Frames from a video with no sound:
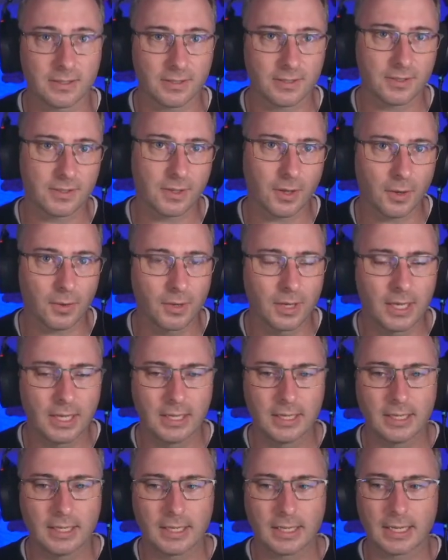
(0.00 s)
So
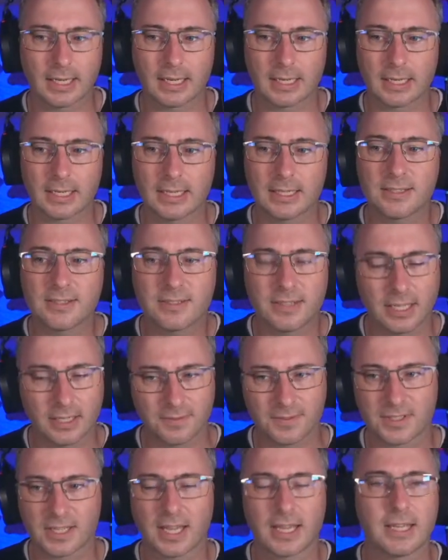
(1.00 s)
instead of
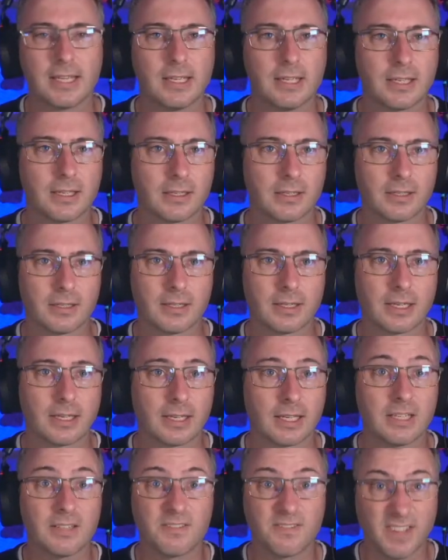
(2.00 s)
saying
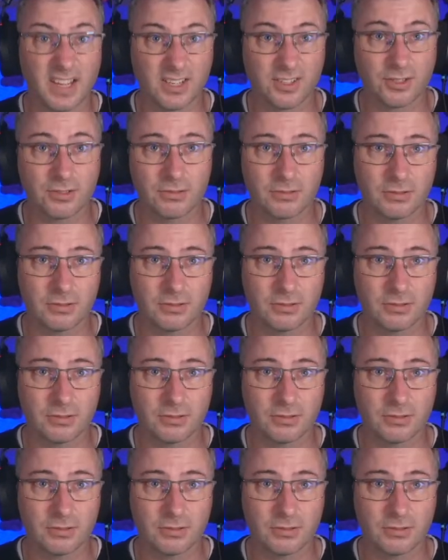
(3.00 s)
infection,